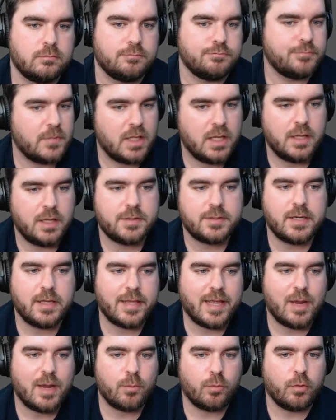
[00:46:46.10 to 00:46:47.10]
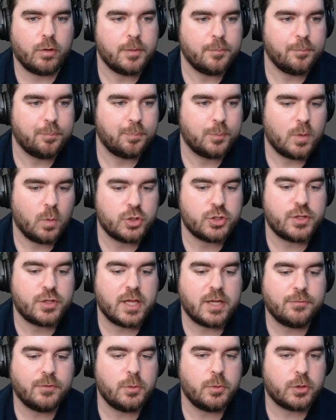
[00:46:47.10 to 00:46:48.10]
There's another Emery, which
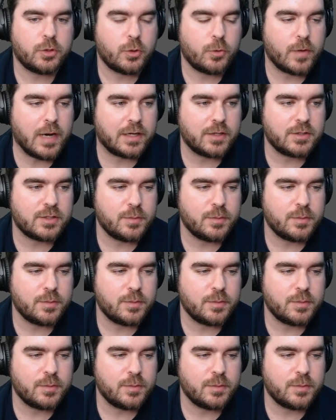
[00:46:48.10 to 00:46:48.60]
thankfully with Karakas